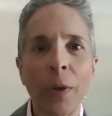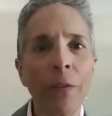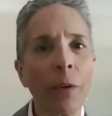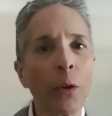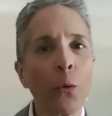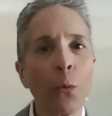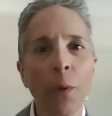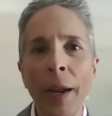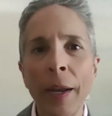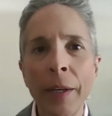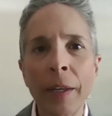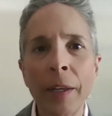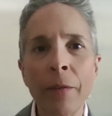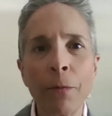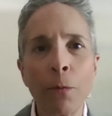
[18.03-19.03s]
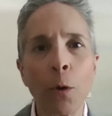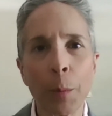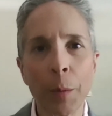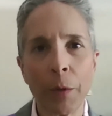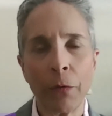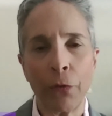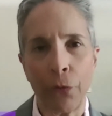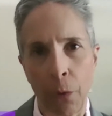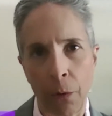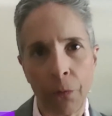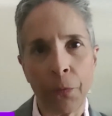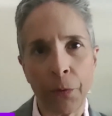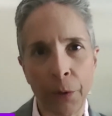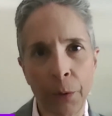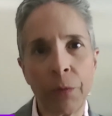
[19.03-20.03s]
We have a great informative show
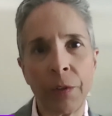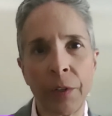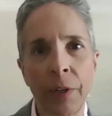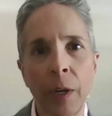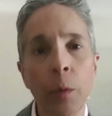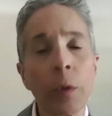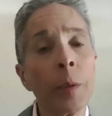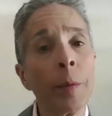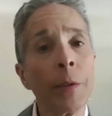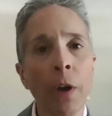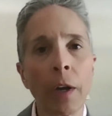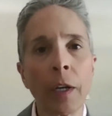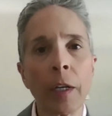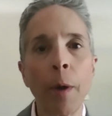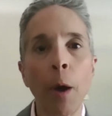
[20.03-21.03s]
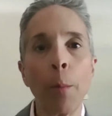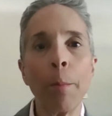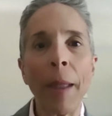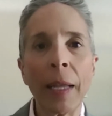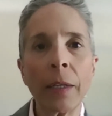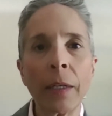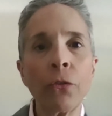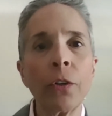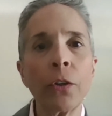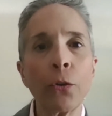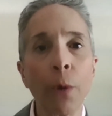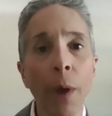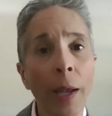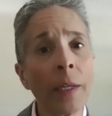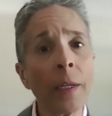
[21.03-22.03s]
for you today. We're going to be talking about managing
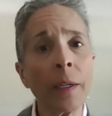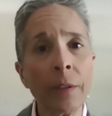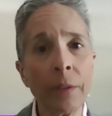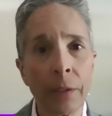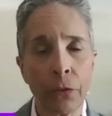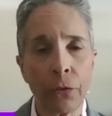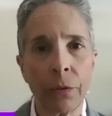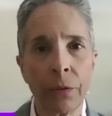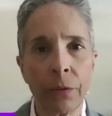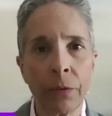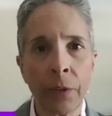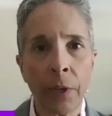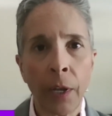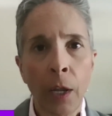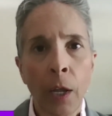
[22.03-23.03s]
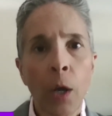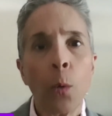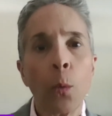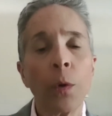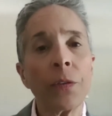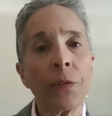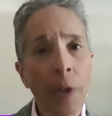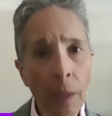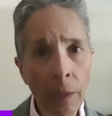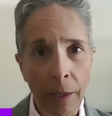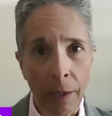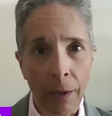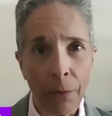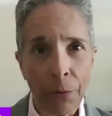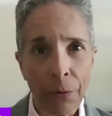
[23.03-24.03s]
chronic conditions with
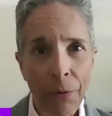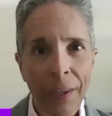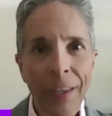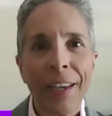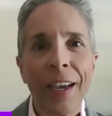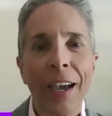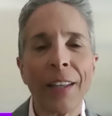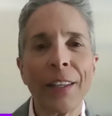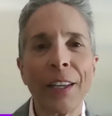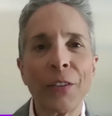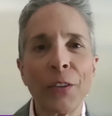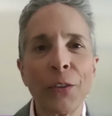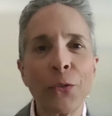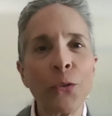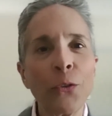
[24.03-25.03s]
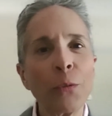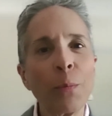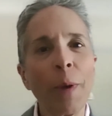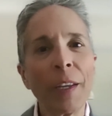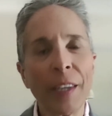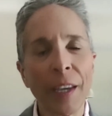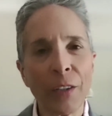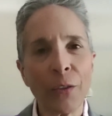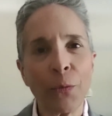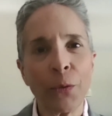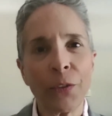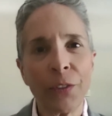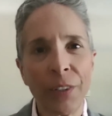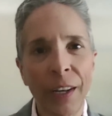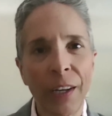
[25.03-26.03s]
telehealth. I'd like to introduce my guest
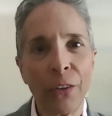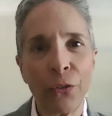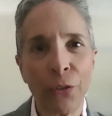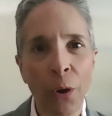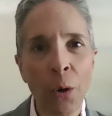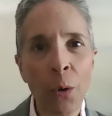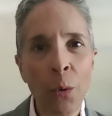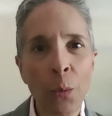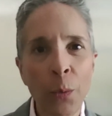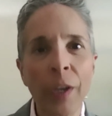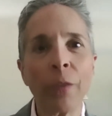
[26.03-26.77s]
for today's show.